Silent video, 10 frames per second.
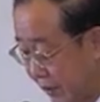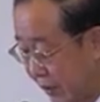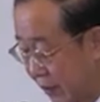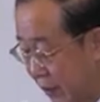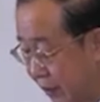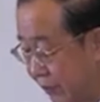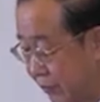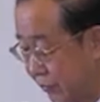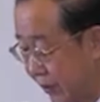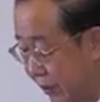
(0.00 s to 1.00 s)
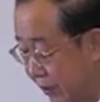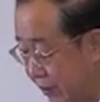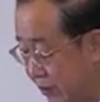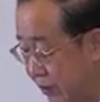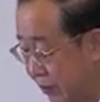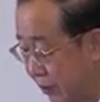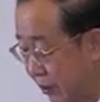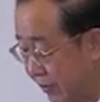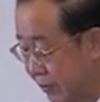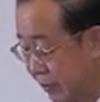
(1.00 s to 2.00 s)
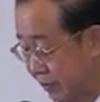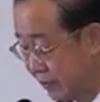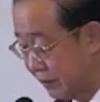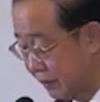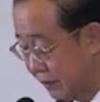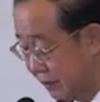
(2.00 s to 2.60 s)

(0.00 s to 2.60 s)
that covers three industrial provinces,